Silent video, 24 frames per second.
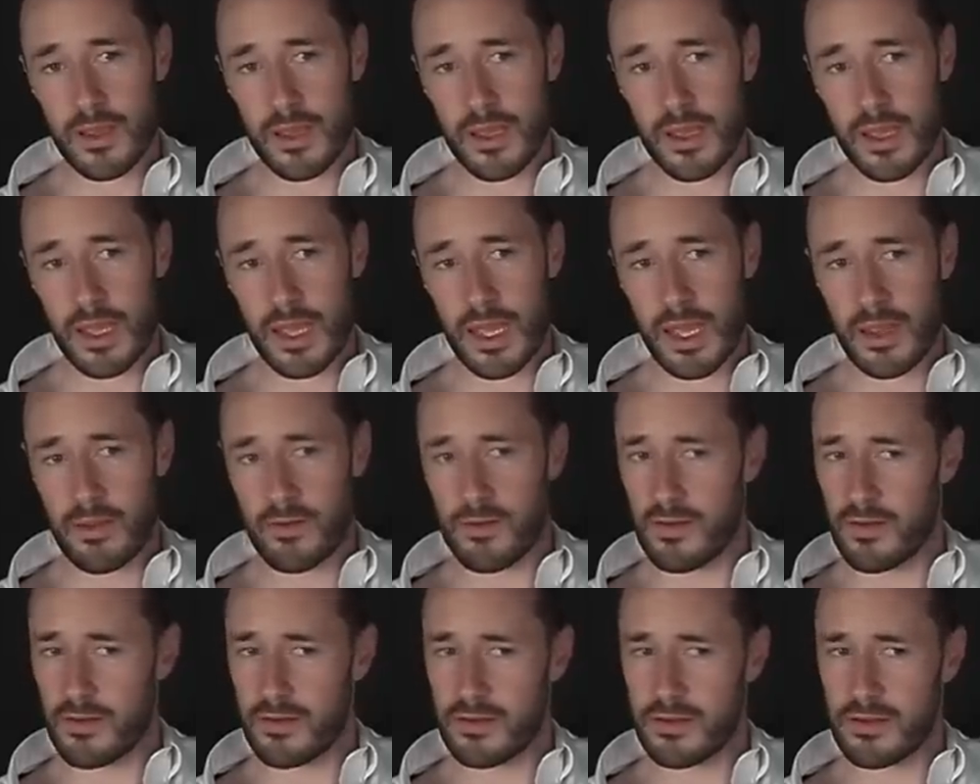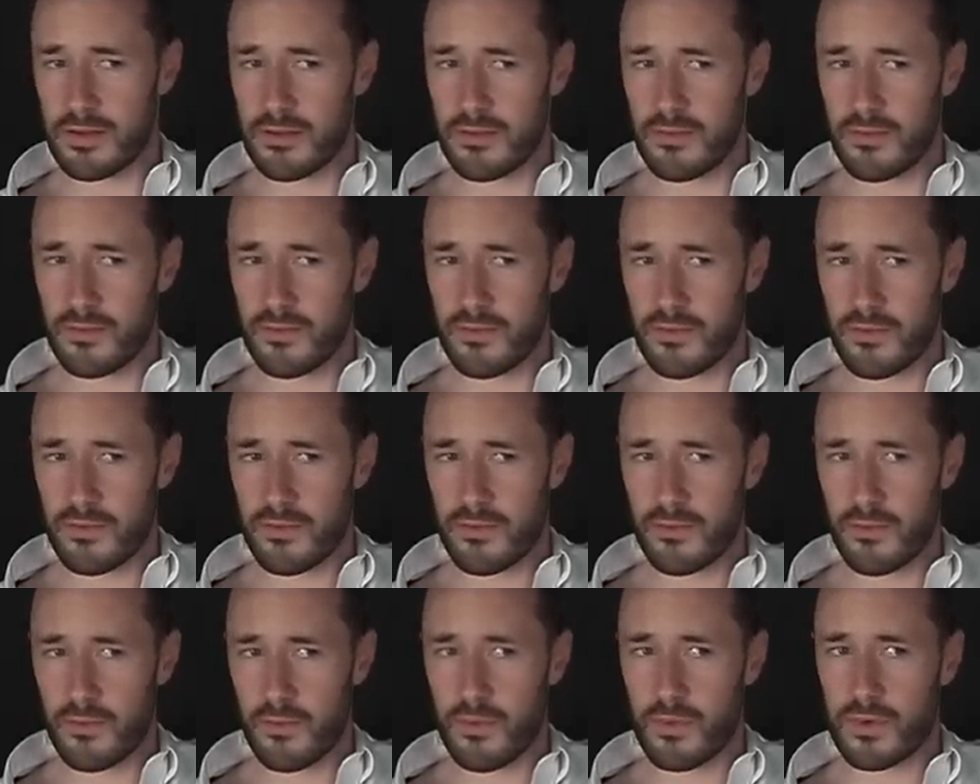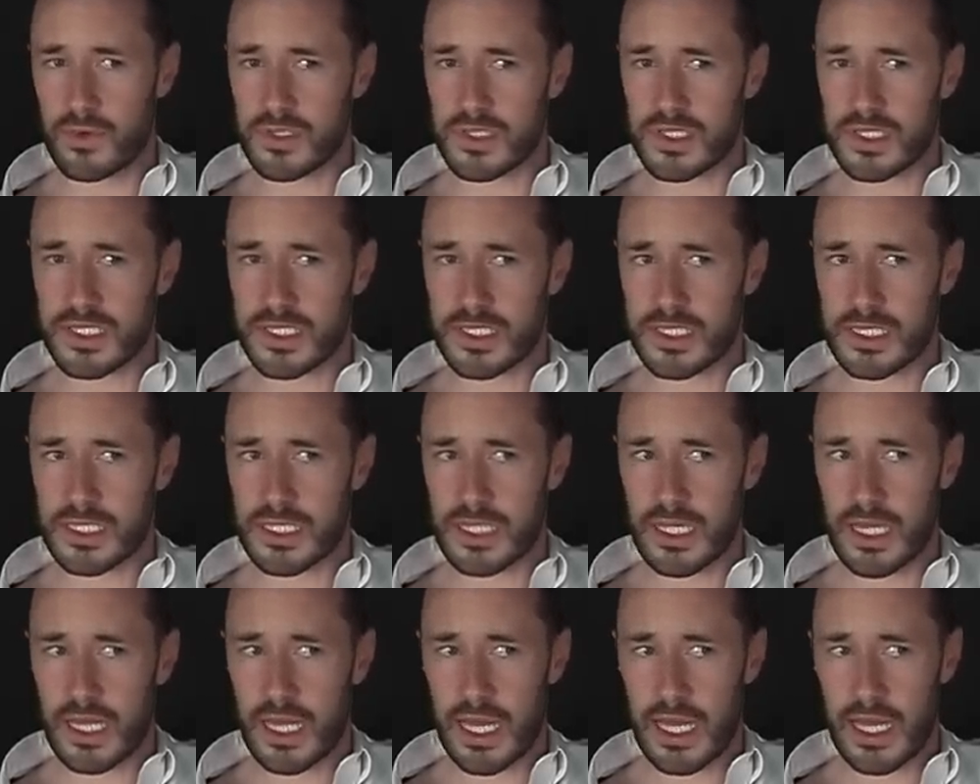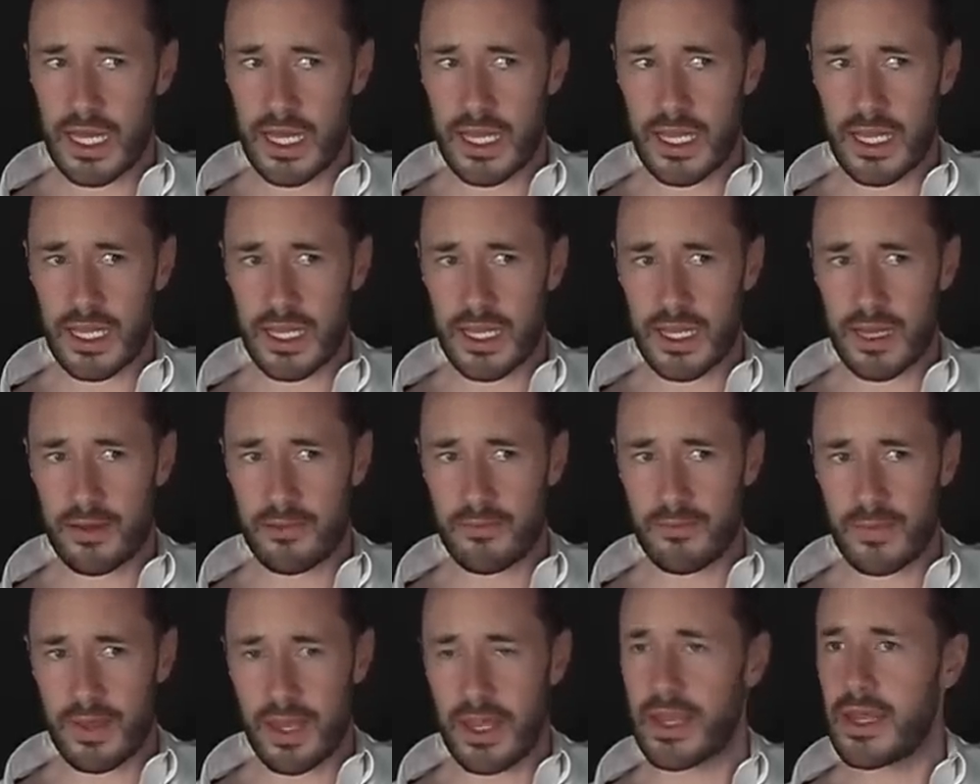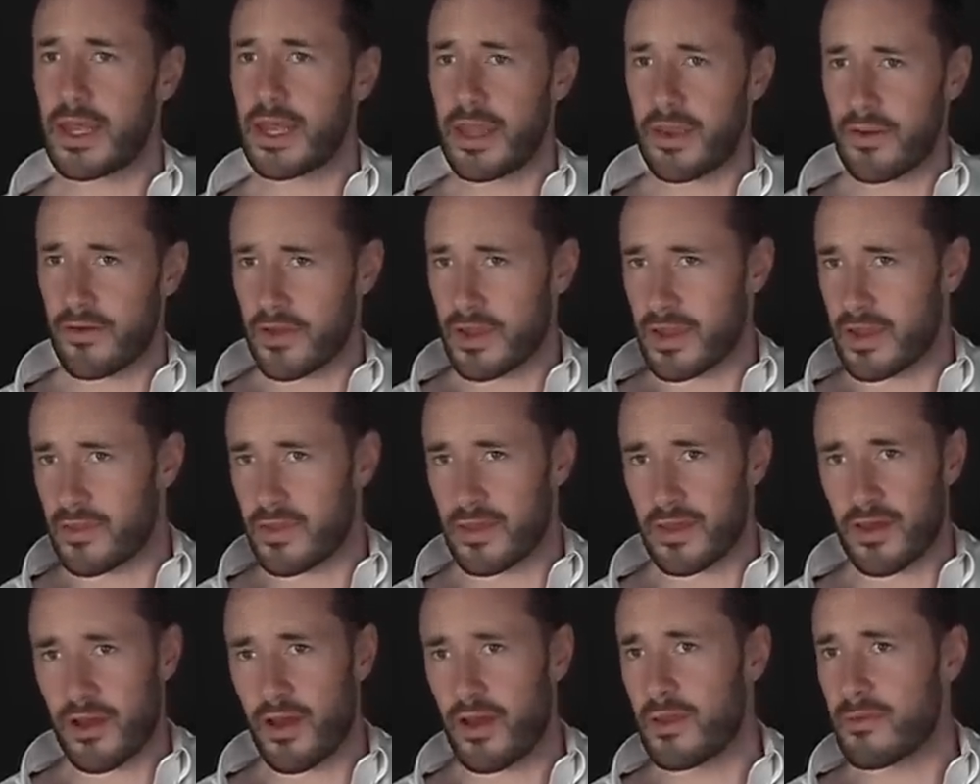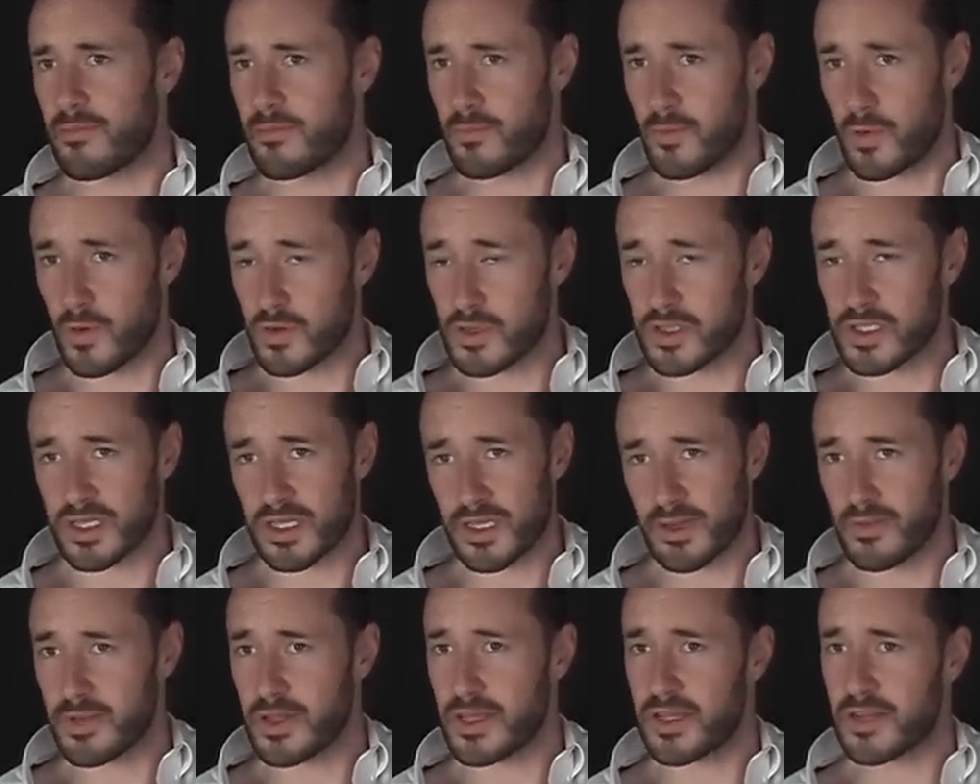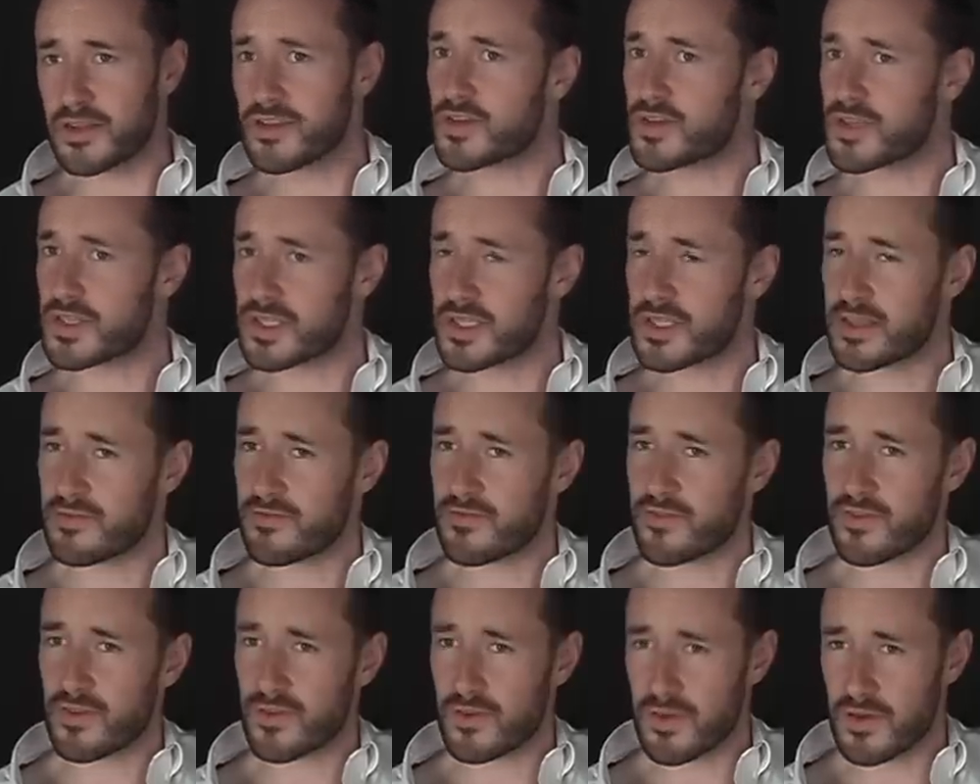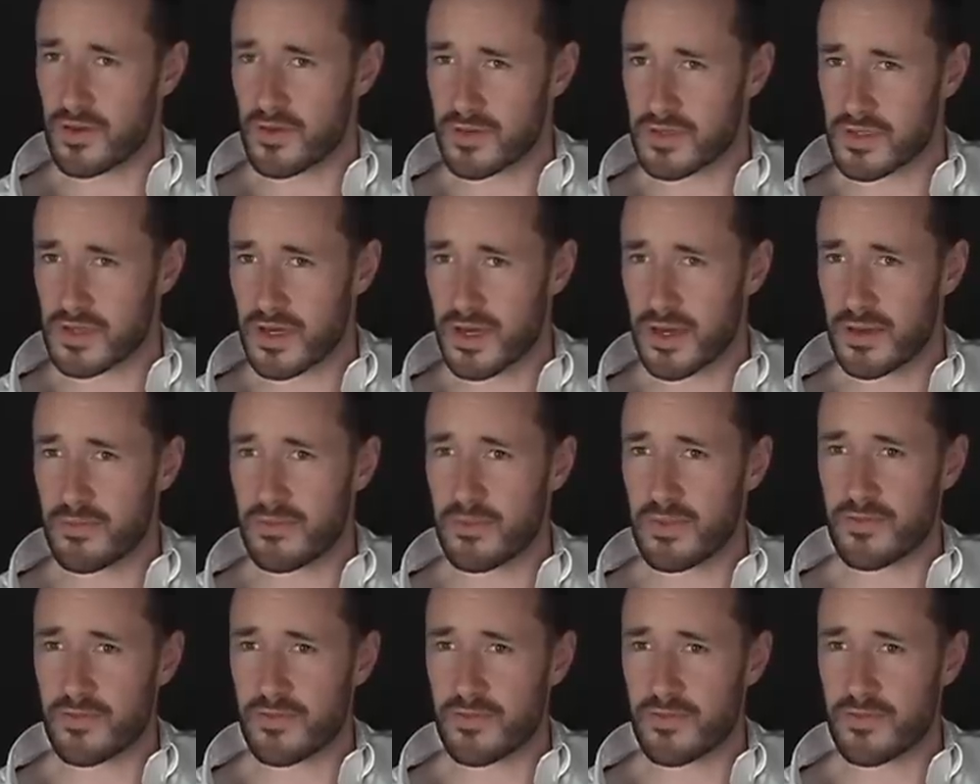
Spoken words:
it was an area that I'd personally been interested in for a long time,